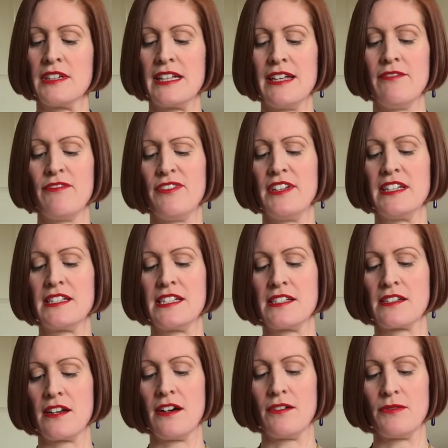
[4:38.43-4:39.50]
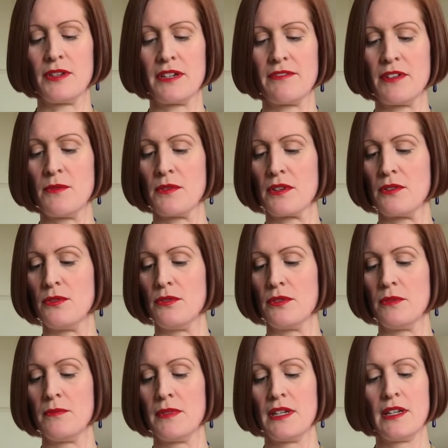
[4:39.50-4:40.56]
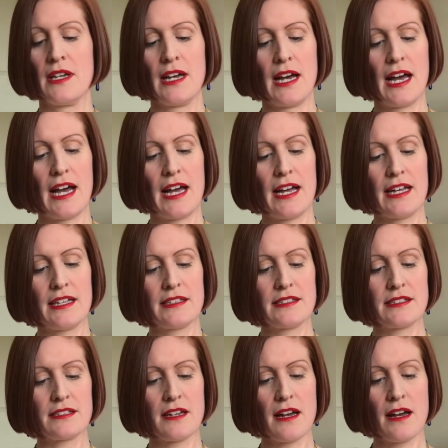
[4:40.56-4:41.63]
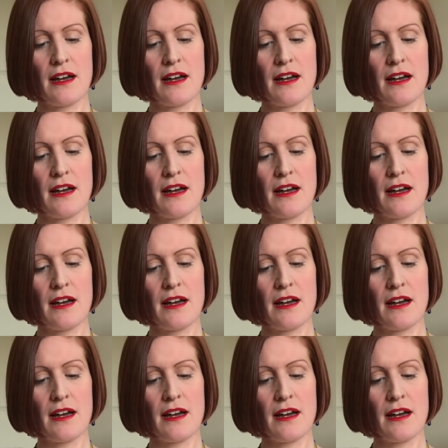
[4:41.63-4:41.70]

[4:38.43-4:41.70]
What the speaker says: infinity scarf, whatever you want to call them. And